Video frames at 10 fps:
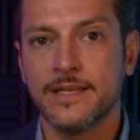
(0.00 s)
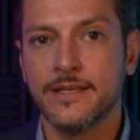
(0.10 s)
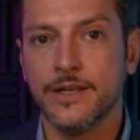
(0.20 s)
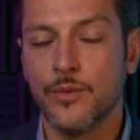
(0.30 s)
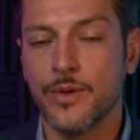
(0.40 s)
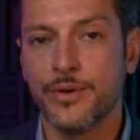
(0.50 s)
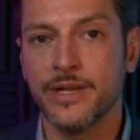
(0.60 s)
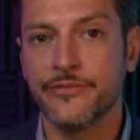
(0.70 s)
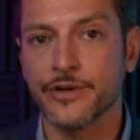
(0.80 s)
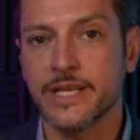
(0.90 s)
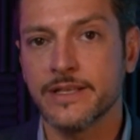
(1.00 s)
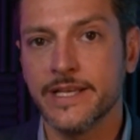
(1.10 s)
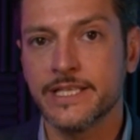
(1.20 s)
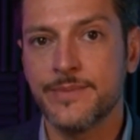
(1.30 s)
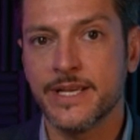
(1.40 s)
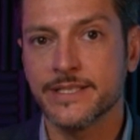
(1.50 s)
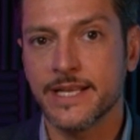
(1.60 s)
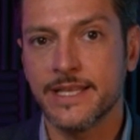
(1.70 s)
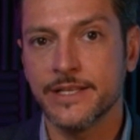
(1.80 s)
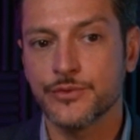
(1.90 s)
we put it first on the list because I
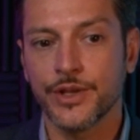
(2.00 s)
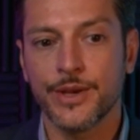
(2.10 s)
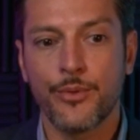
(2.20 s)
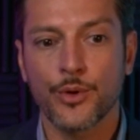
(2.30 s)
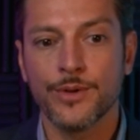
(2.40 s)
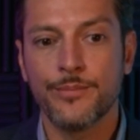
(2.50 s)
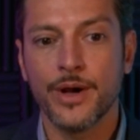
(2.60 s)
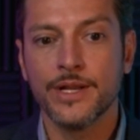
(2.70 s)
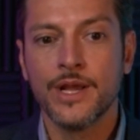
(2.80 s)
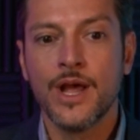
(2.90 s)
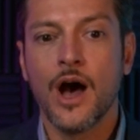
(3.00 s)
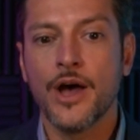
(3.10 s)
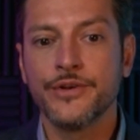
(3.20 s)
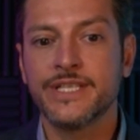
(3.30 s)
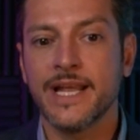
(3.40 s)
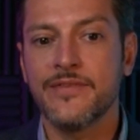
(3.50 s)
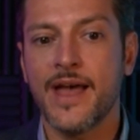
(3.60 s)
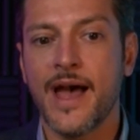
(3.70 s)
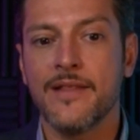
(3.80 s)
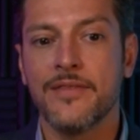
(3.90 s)
think it's really important, but understand
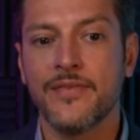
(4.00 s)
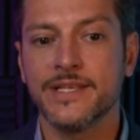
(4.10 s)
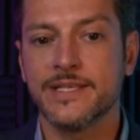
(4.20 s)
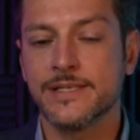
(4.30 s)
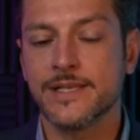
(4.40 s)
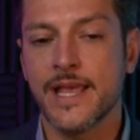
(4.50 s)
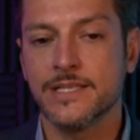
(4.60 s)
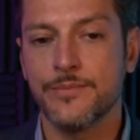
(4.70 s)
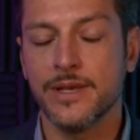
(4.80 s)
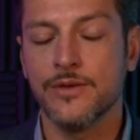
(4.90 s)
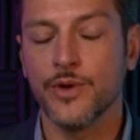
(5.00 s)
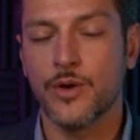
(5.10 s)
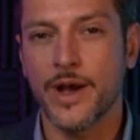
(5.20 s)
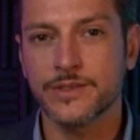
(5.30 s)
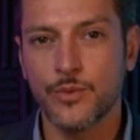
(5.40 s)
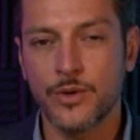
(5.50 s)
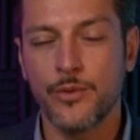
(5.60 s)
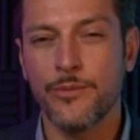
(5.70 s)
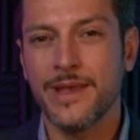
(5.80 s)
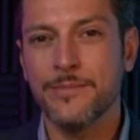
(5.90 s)
that this is a big request. What do we
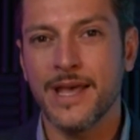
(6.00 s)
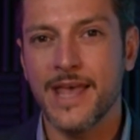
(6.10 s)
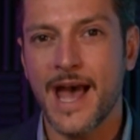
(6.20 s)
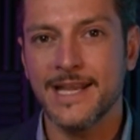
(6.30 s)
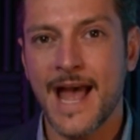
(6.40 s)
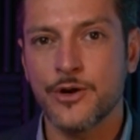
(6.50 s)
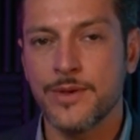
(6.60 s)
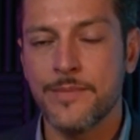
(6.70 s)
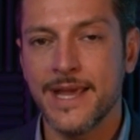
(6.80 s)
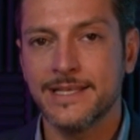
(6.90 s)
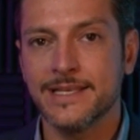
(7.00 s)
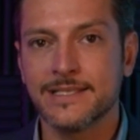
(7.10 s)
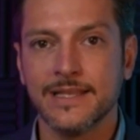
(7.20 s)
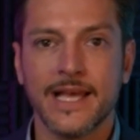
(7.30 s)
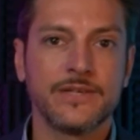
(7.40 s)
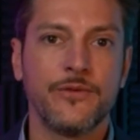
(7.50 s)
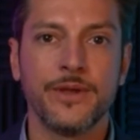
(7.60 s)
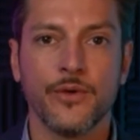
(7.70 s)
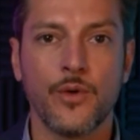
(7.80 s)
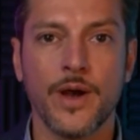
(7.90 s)
mean by that? And how do we make this less of a
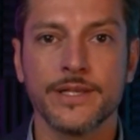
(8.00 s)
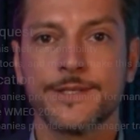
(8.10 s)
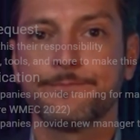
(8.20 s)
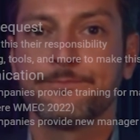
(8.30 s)
big request?